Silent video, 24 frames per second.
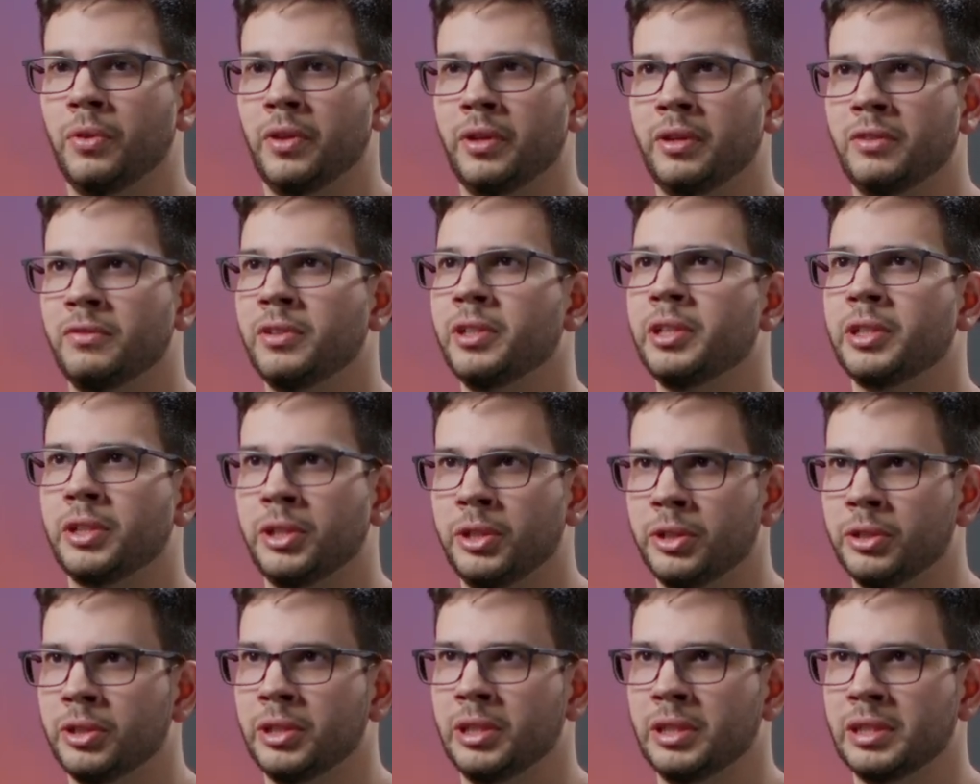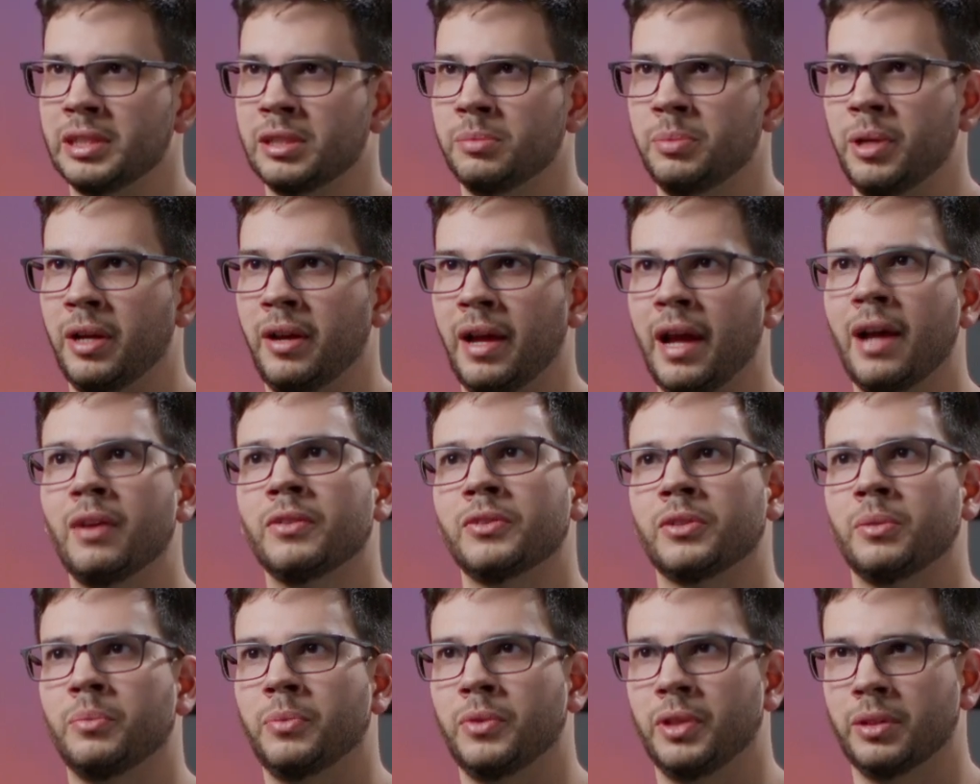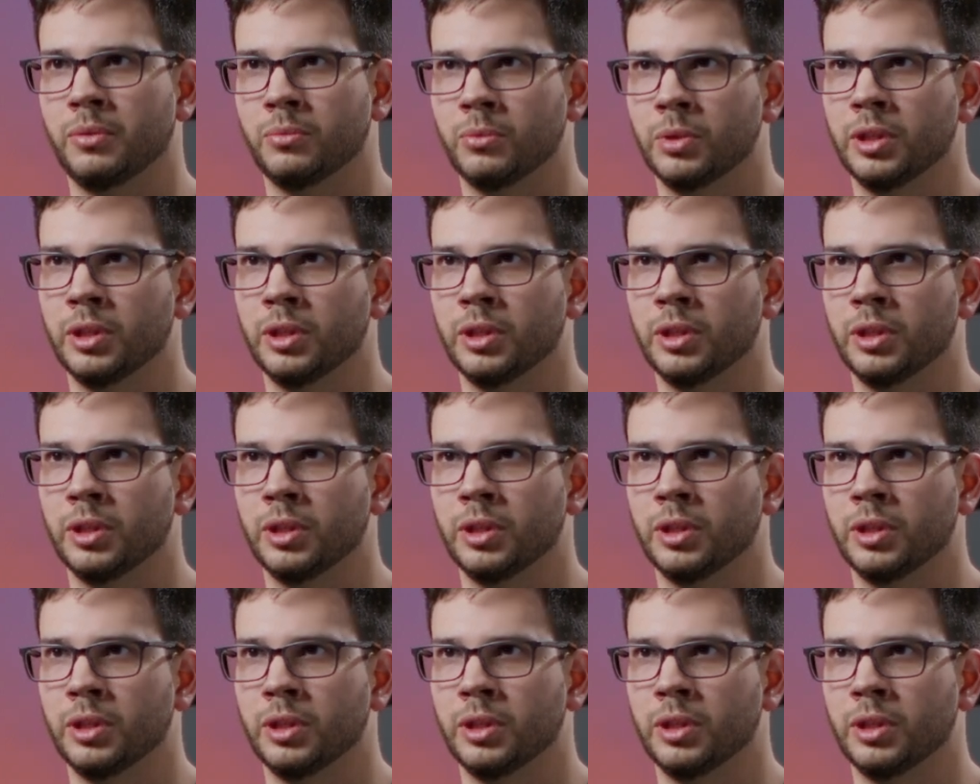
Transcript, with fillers: that are very curious about how something